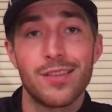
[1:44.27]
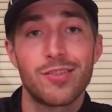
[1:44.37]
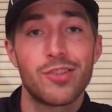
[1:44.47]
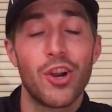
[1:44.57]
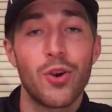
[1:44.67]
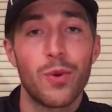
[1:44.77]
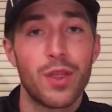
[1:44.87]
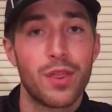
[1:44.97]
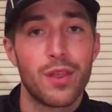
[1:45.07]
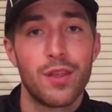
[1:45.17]
Start
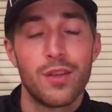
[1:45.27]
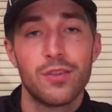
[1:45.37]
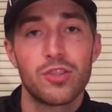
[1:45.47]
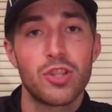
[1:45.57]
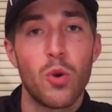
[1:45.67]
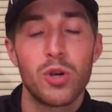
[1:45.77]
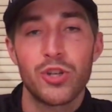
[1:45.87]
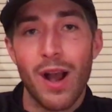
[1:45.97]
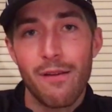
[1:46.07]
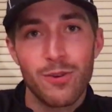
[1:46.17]
with slower
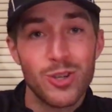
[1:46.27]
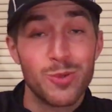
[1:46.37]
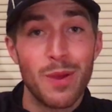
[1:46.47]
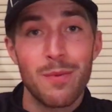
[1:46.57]
drivers,